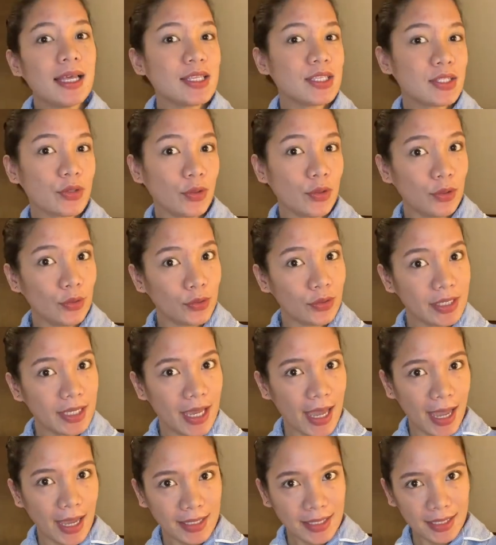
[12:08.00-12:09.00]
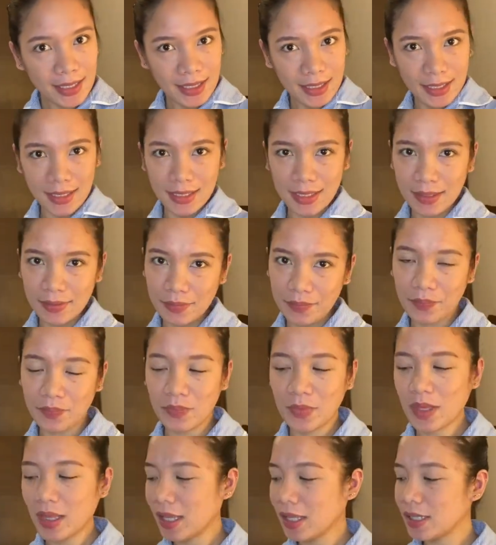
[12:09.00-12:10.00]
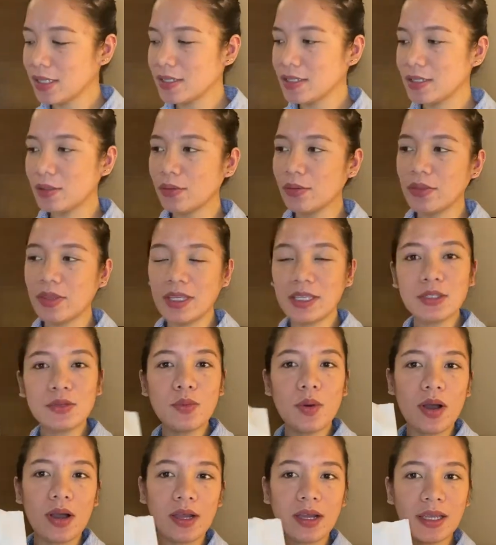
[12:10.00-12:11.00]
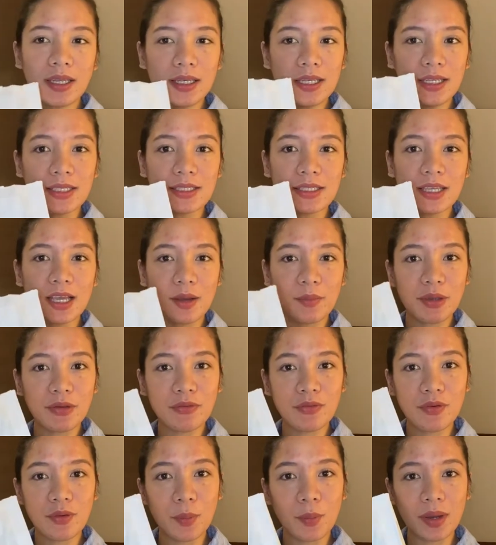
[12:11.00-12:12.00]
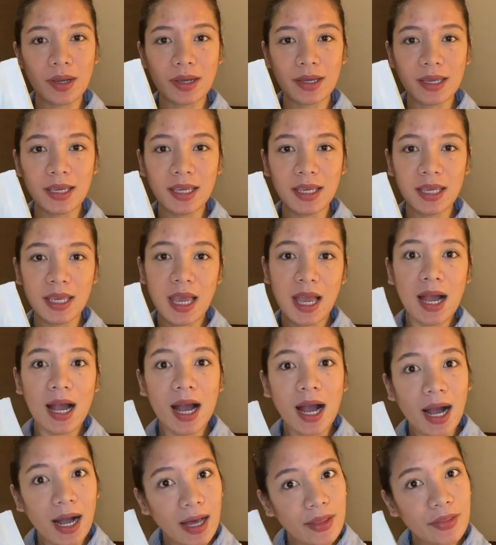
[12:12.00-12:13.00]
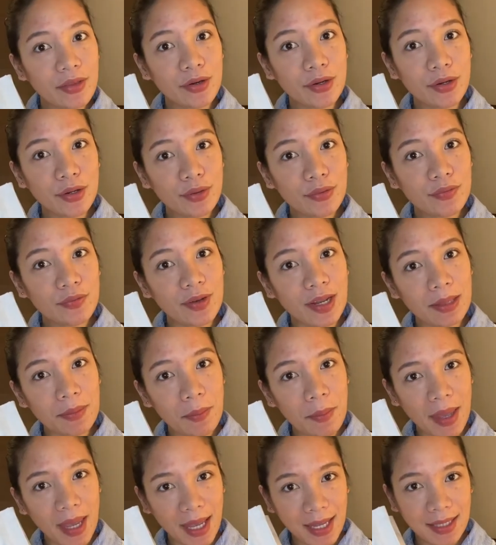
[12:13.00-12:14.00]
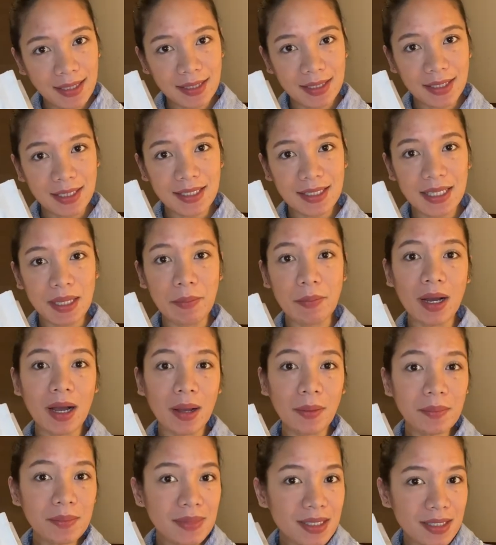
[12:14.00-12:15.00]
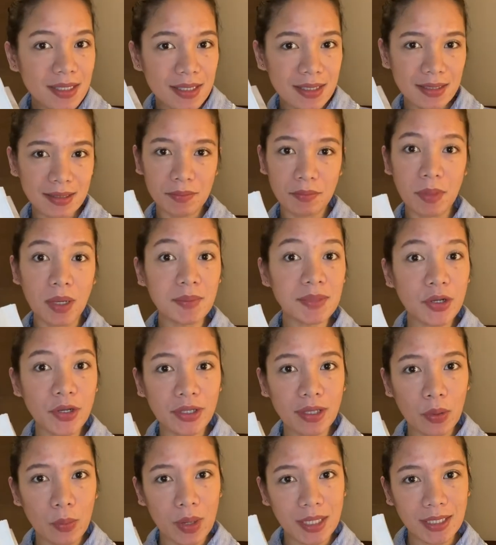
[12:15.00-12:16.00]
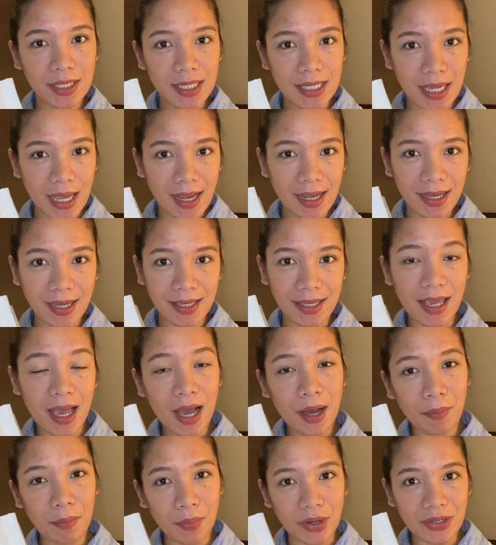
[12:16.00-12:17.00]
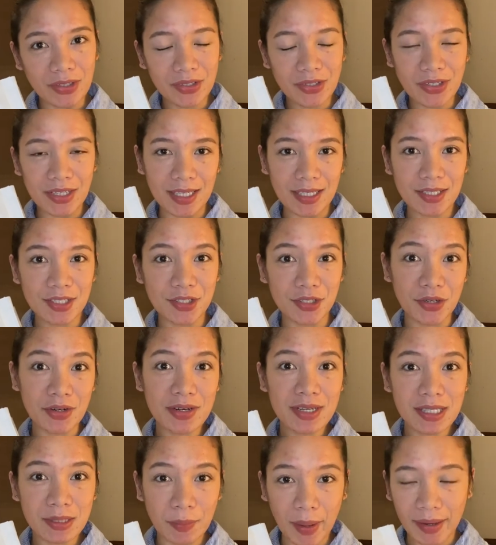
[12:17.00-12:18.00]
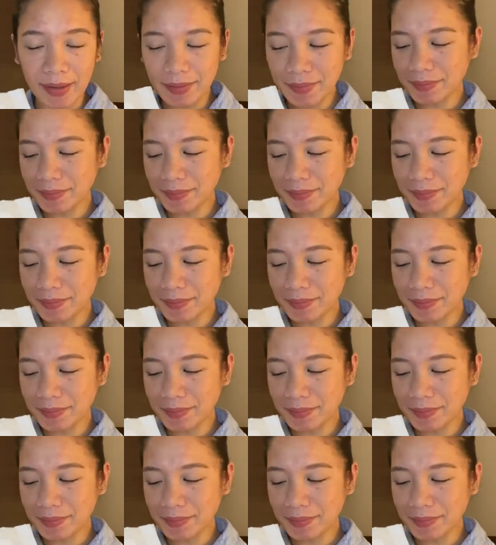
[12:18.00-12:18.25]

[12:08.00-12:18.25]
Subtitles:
sulod ni Annie. So this one is coming from my other flatmate, nga si Moms. Moms ang itawag niya, kaya ihang partner is Sir's man.